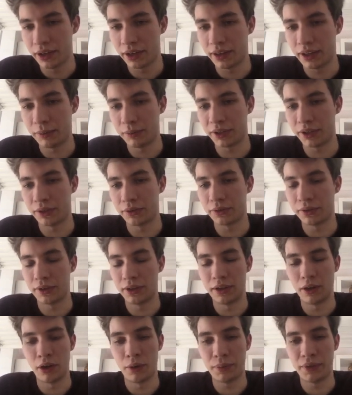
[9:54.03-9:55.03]
then we're going
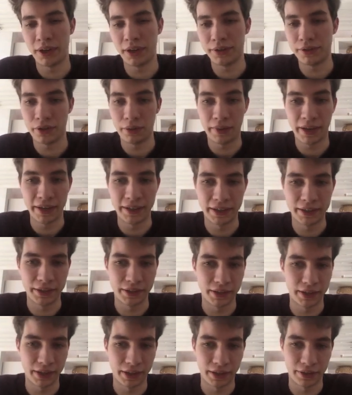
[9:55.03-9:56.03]
to obtain some identity
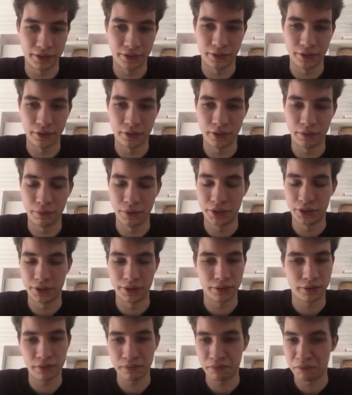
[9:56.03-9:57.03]
tensor, which
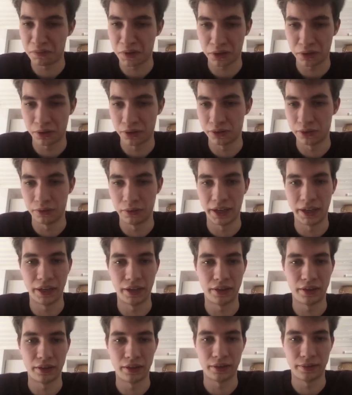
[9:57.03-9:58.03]
is not going to do
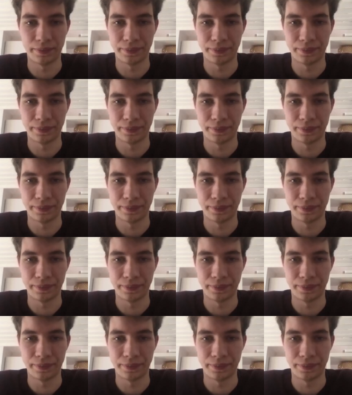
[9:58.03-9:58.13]
anything.